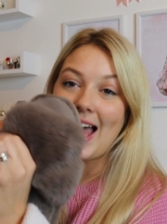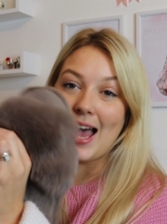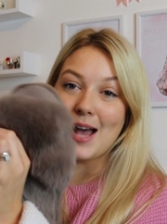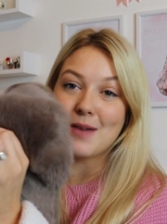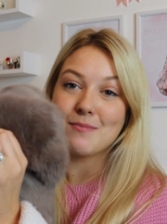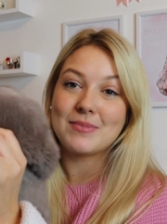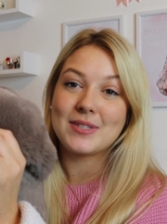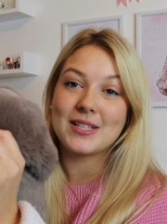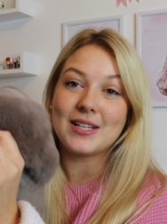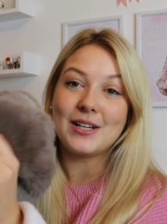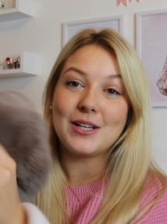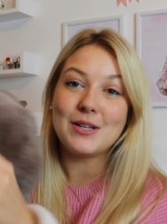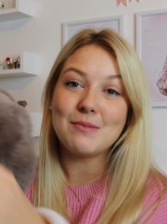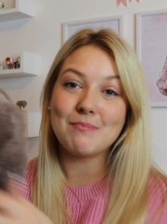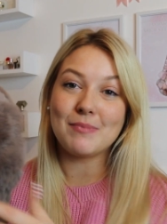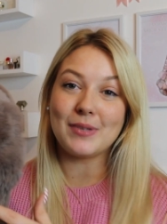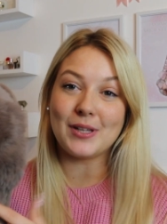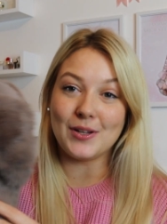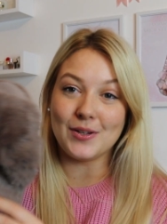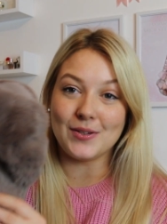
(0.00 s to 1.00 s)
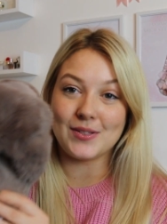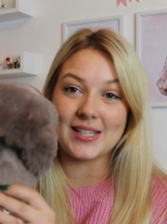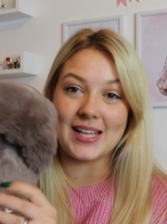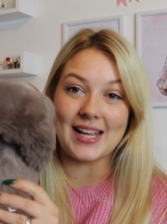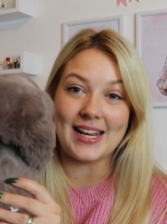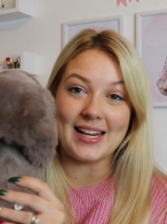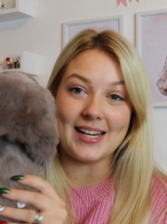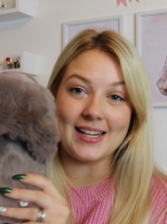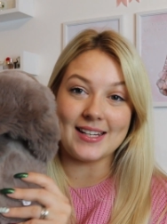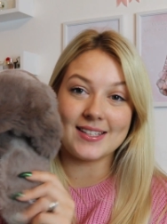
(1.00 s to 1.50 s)
absolute
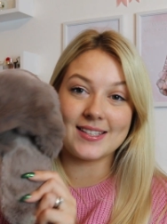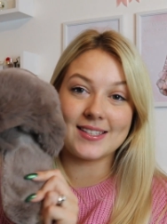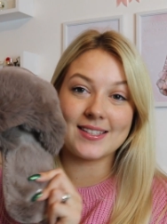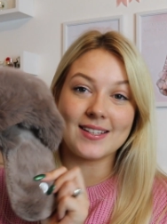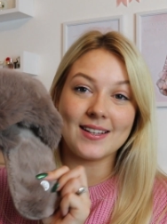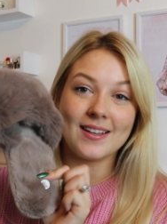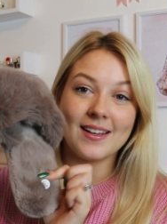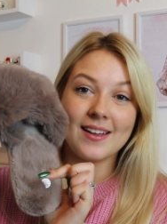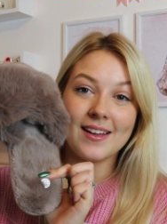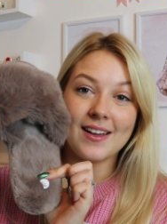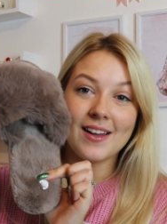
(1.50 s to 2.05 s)
beauties.